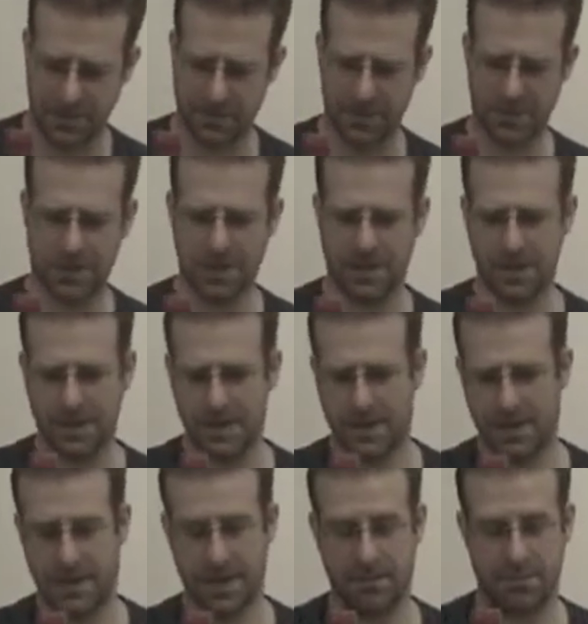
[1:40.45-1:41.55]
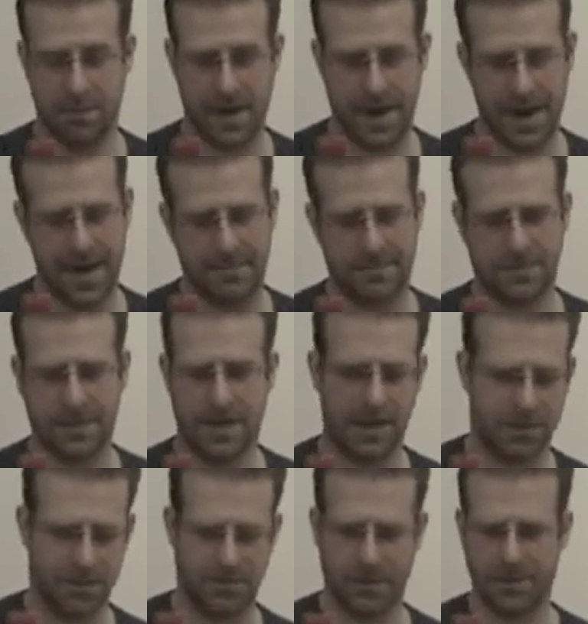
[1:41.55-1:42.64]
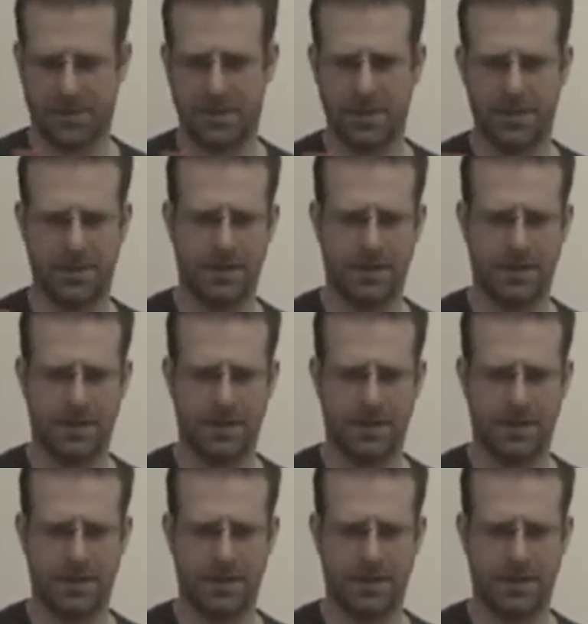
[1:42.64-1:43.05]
energy and perhaps ageability.